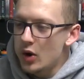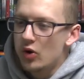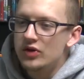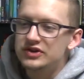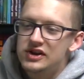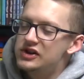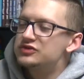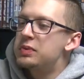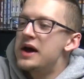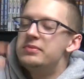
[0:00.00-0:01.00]
only,
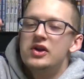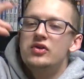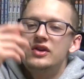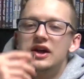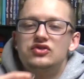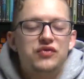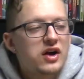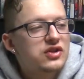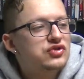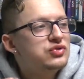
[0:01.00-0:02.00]
it's probably been only like
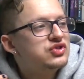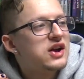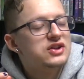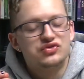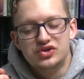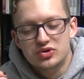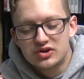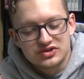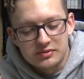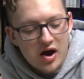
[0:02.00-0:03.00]
fucking two seconds for you
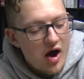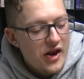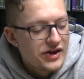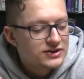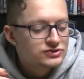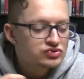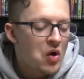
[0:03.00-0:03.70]
because I'm cutting it.